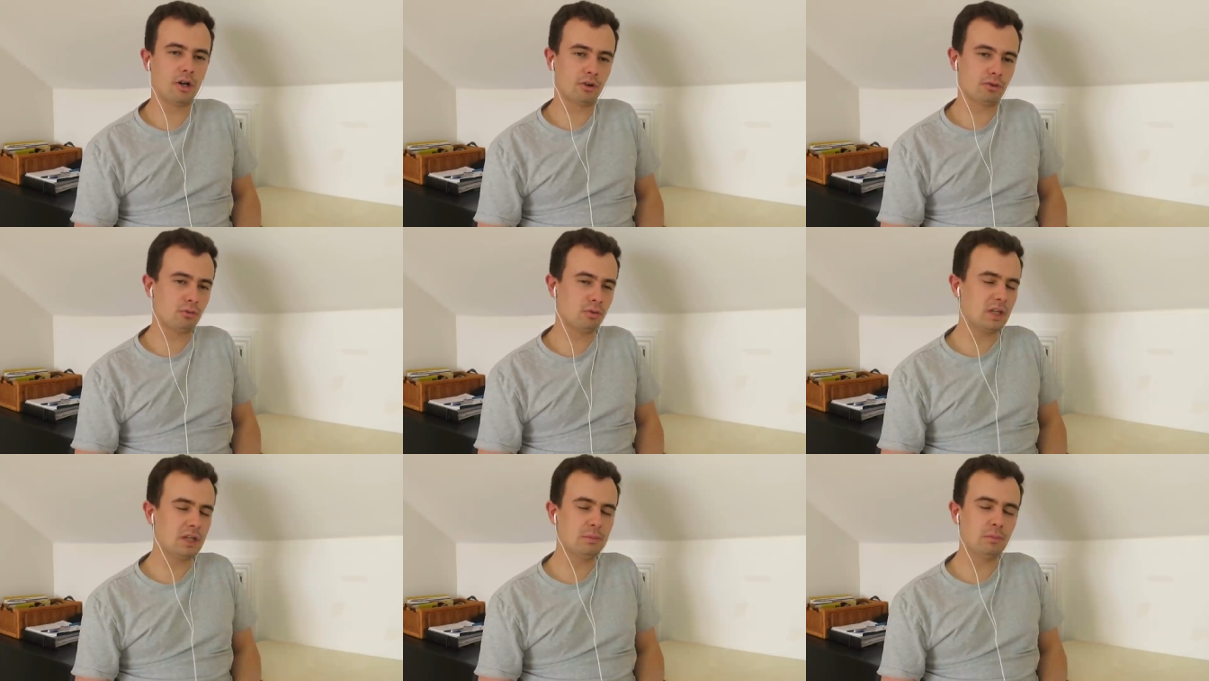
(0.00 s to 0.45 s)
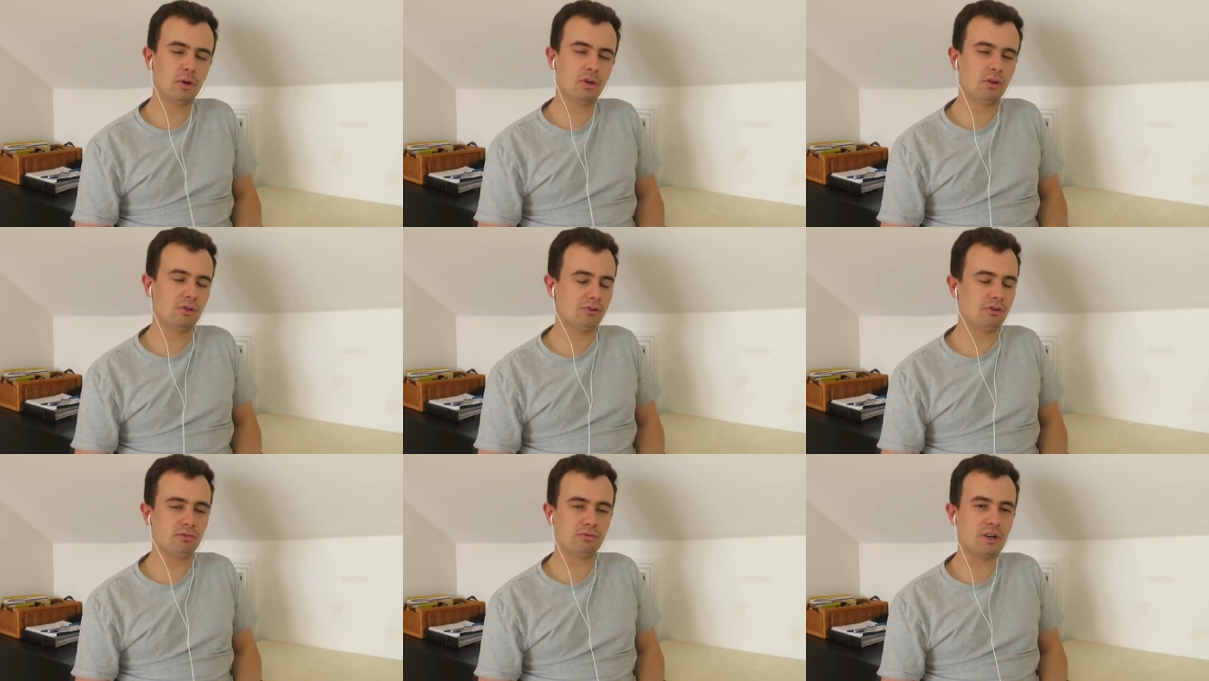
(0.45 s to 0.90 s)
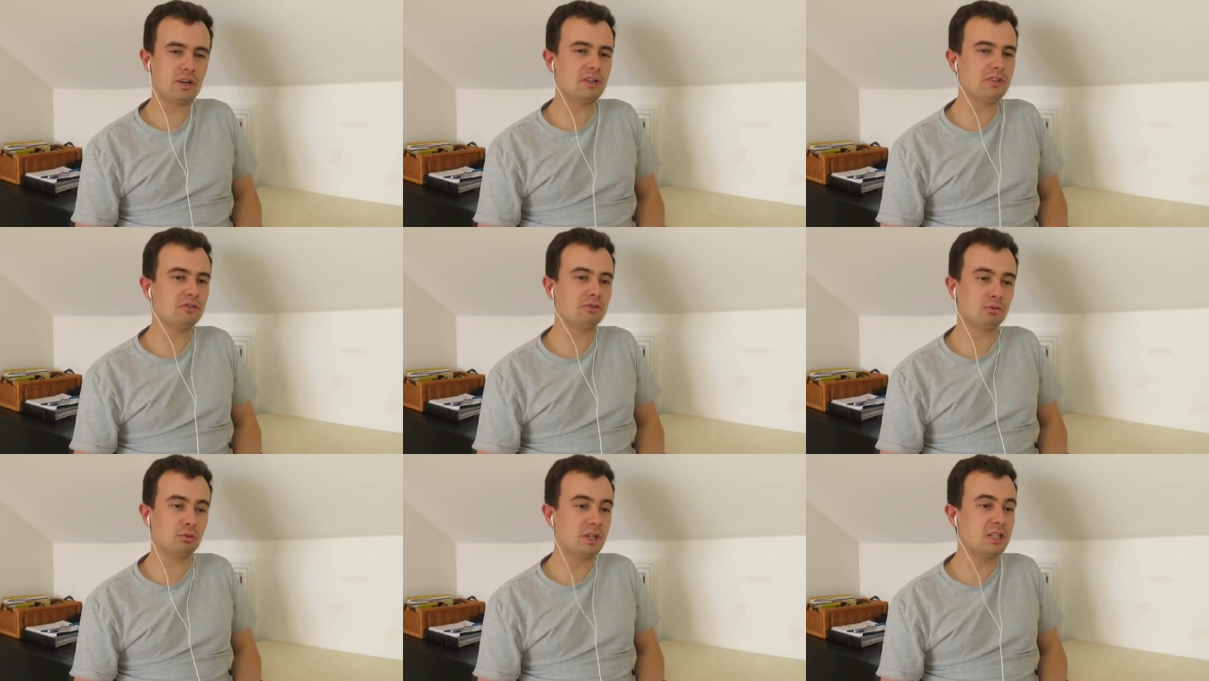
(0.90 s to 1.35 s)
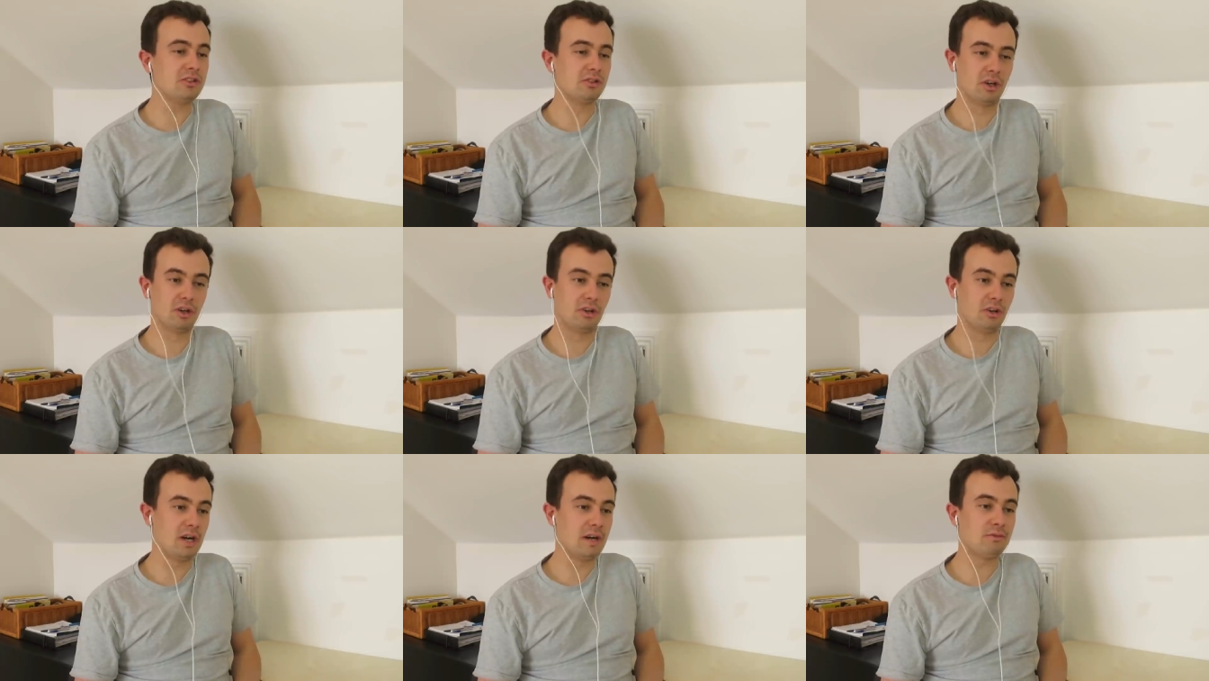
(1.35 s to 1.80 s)
because Willie Mullins is very sweet
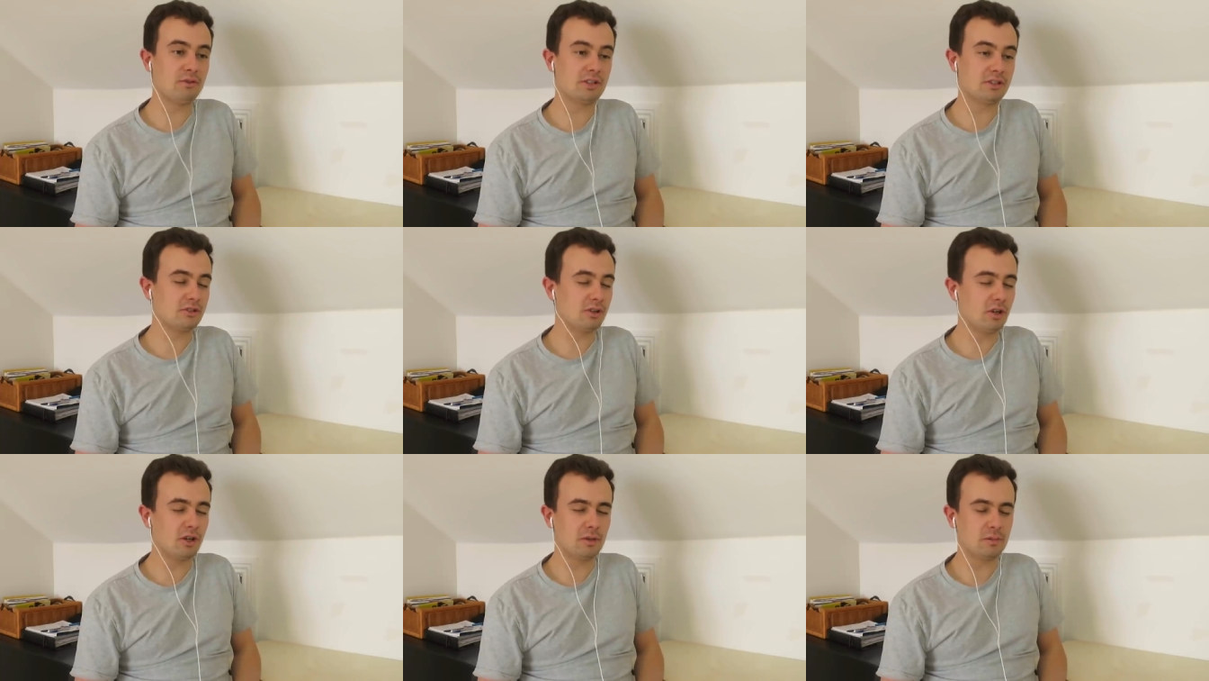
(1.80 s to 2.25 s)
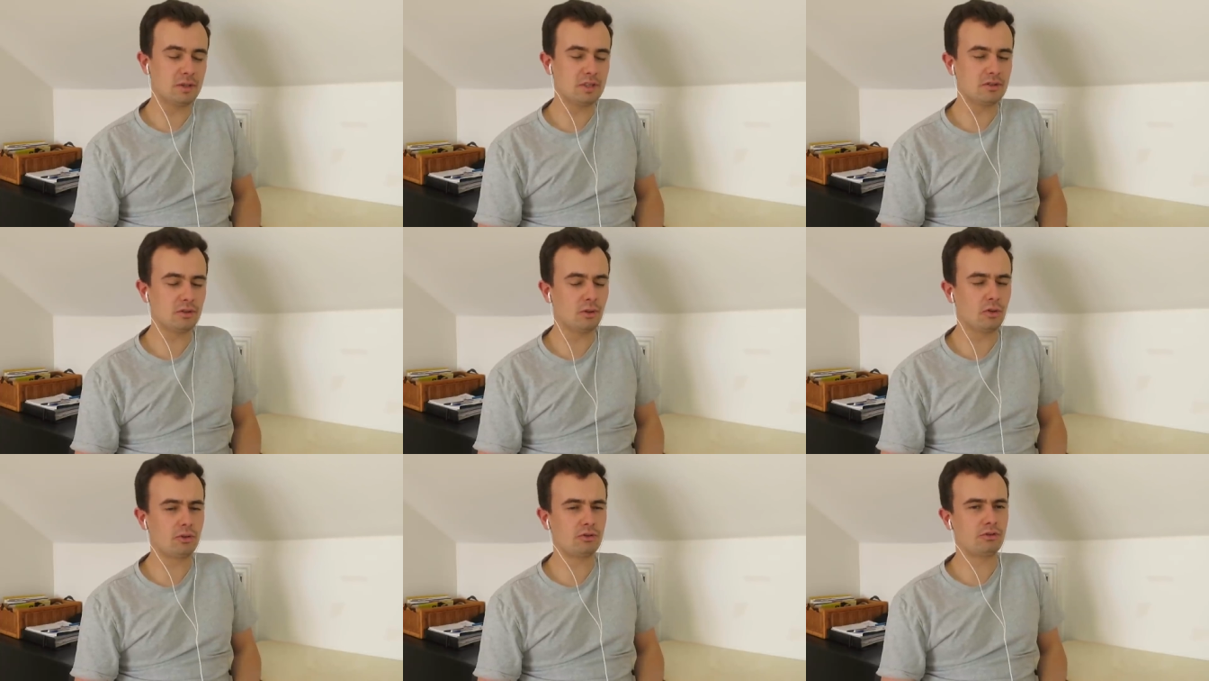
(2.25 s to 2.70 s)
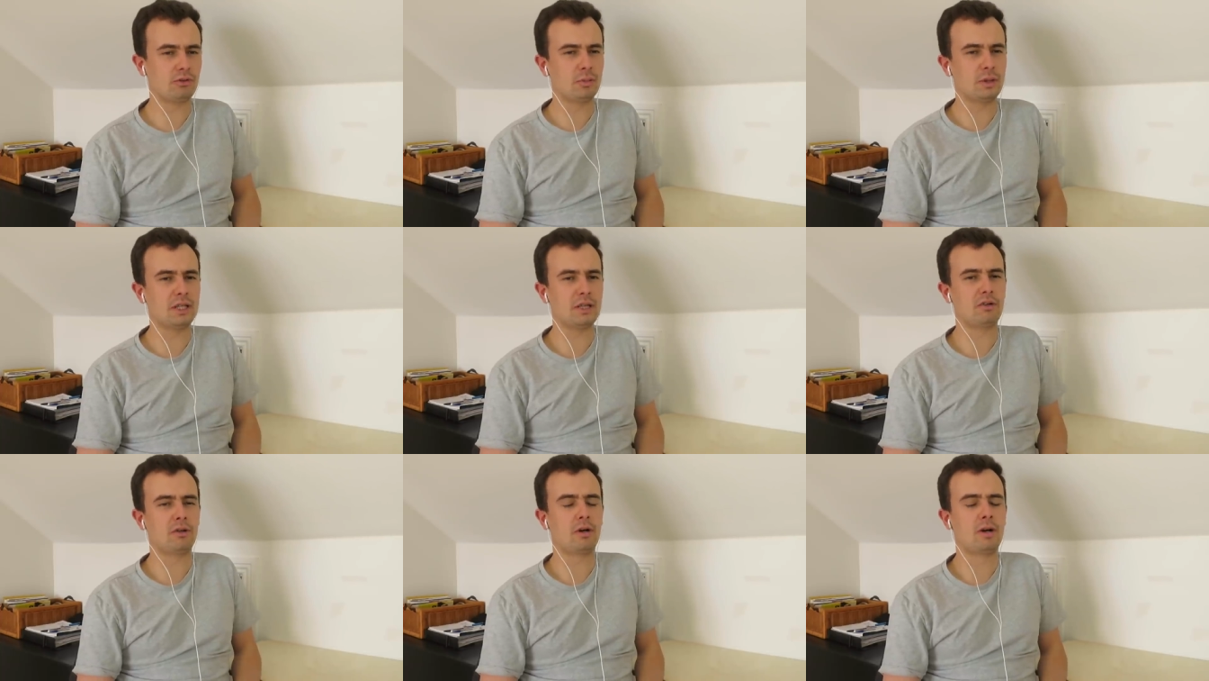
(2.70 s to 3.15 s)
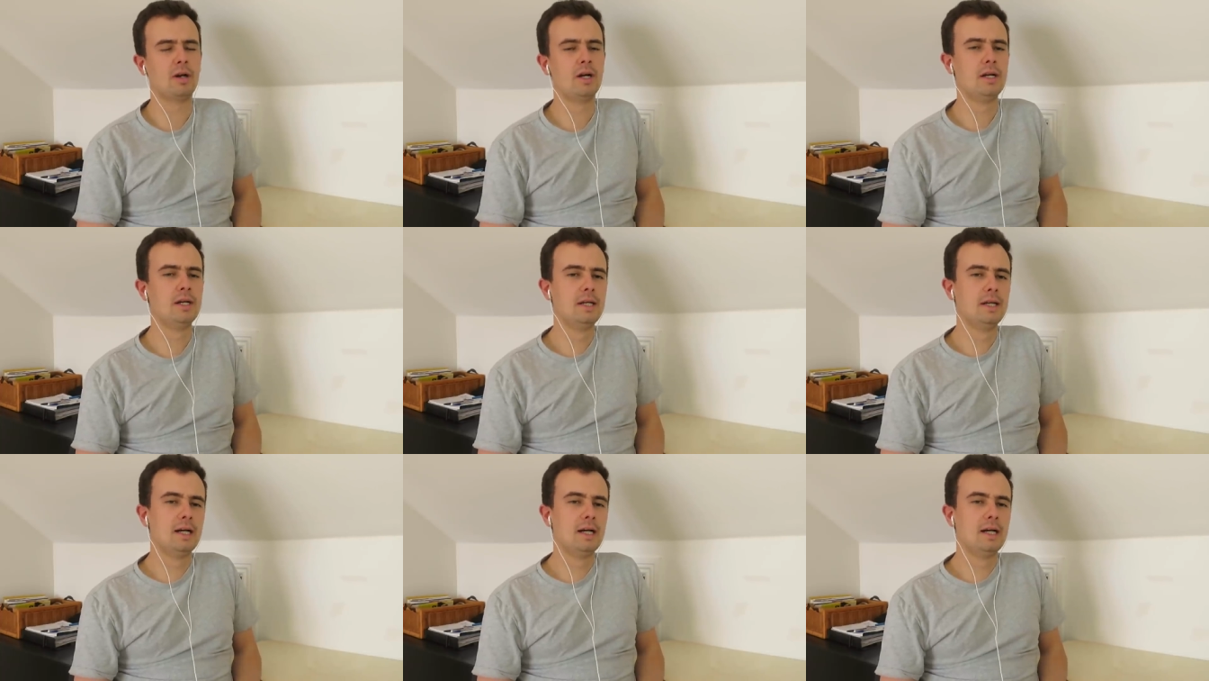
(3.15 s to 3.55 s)
on her every time he talks about her.